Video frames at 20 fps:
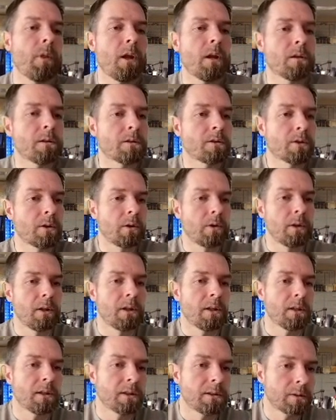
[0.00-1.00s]
So
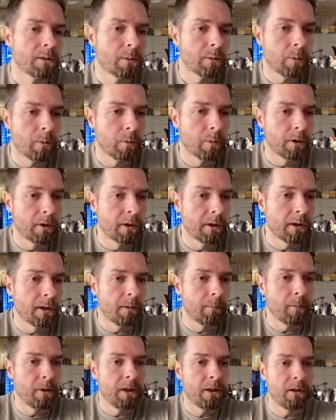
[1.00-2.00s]
this, we're going to
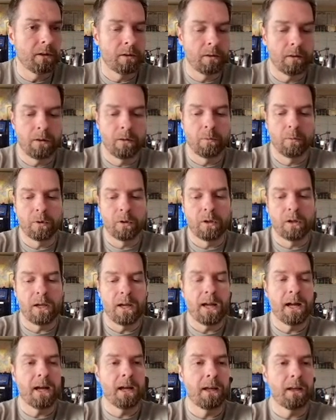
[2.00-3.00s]
come here and we're going to
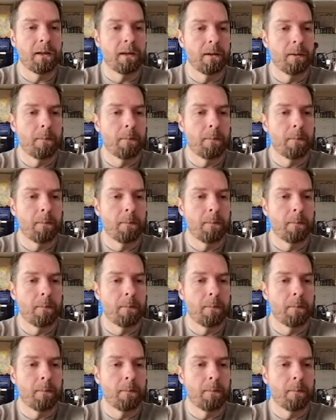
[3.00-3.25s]
add